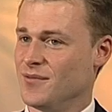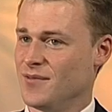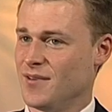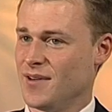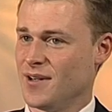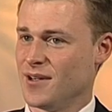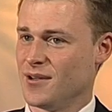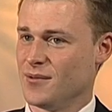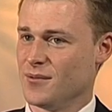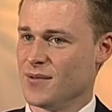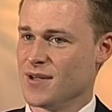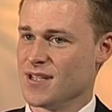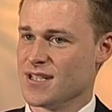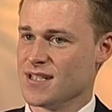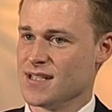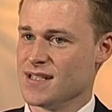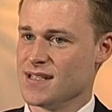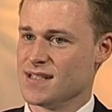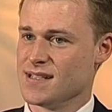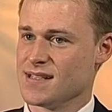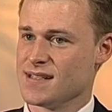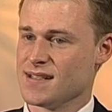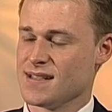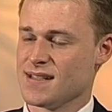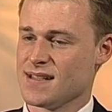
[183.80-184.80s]
final
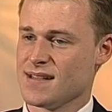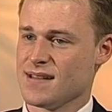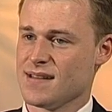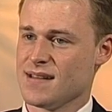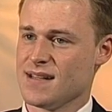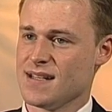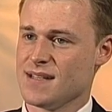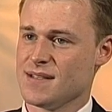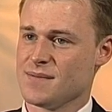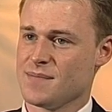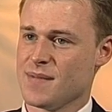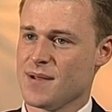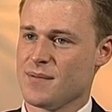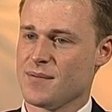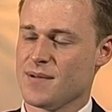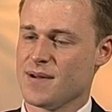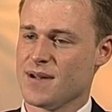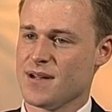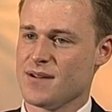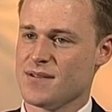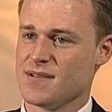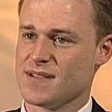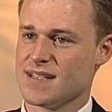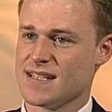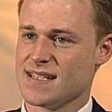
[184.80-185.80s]
wishes, and these people are
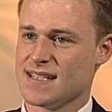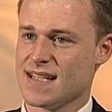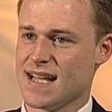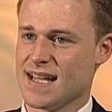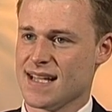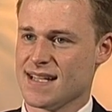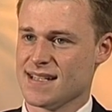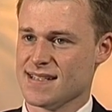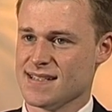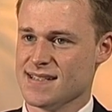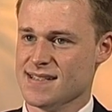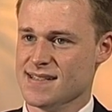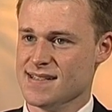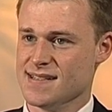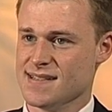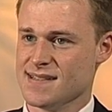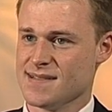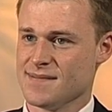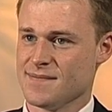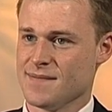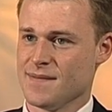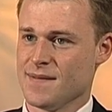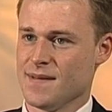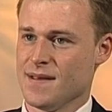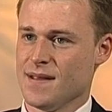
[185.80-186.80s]
known as executors.
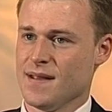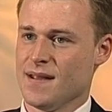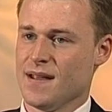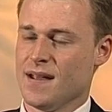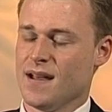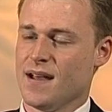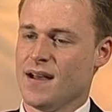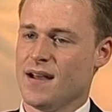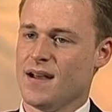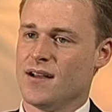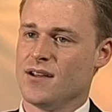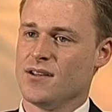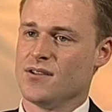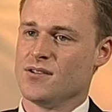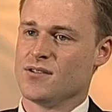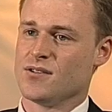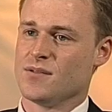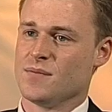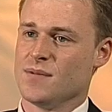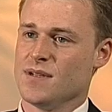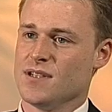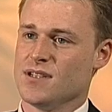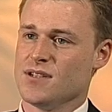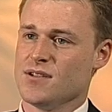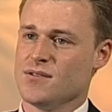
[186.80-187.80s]
You
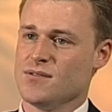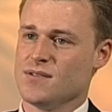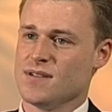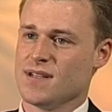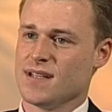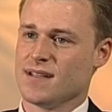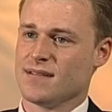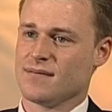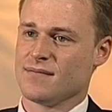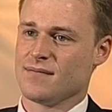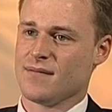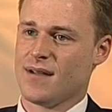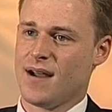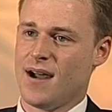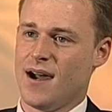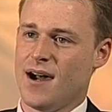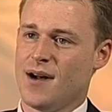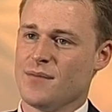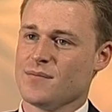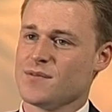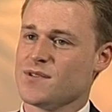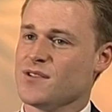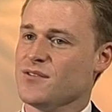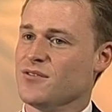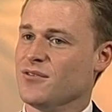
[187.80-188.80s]
should be choosing
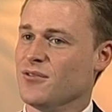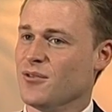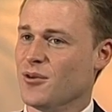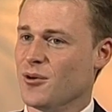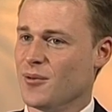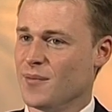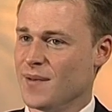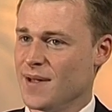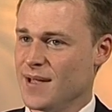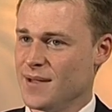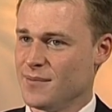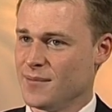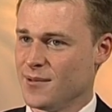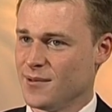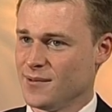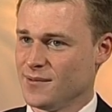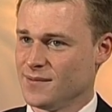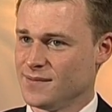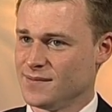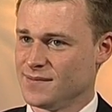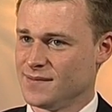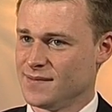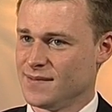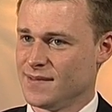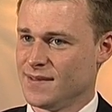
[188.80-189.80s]
up to 4 people,
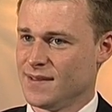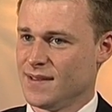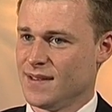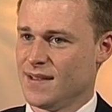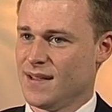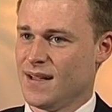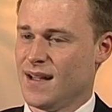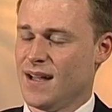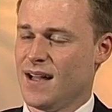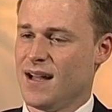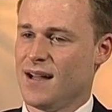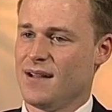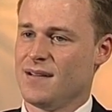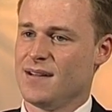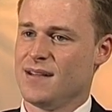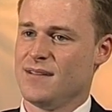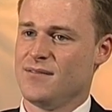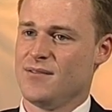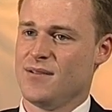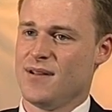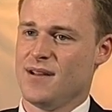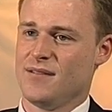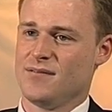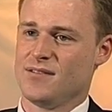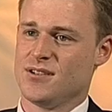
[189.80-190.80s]
and
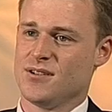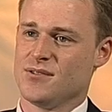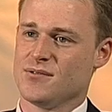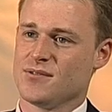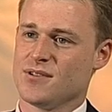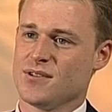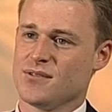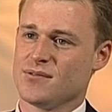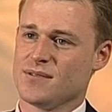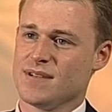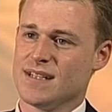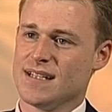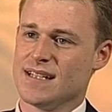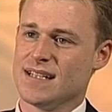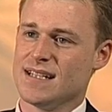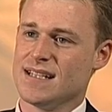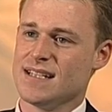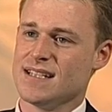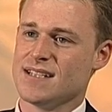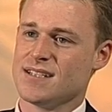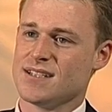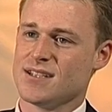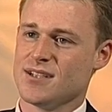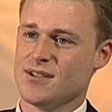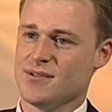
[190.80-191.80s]
if you have children you'll need at
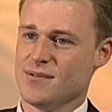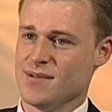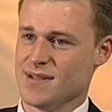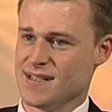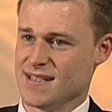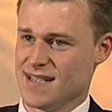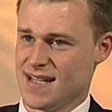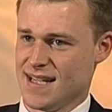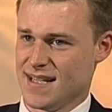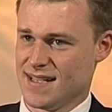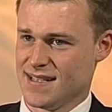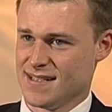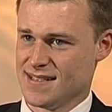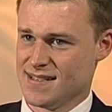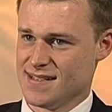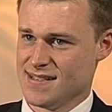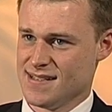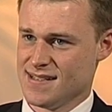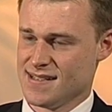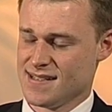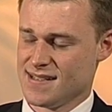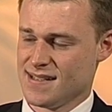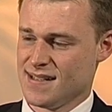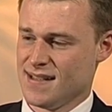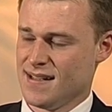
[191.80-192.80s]
least 2
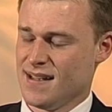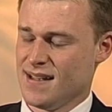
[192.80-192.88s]
executors,